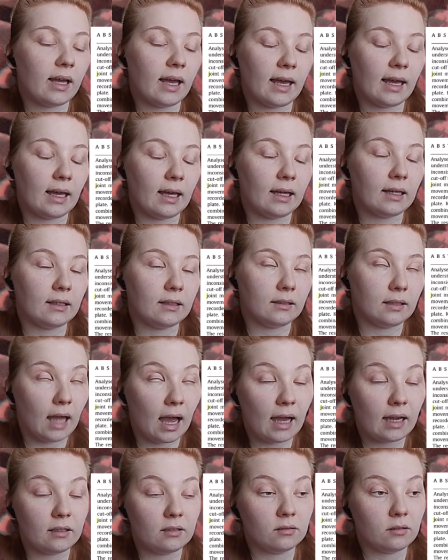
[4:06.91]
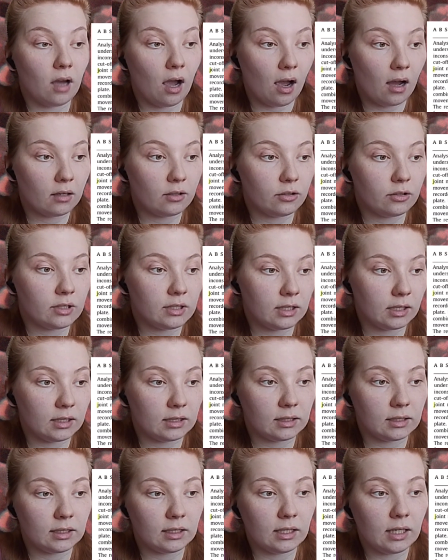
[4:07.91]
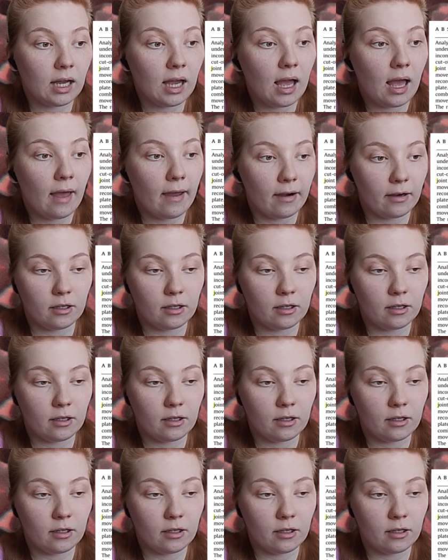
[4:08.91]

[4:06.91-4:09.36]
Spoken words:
mismatched filtering settings.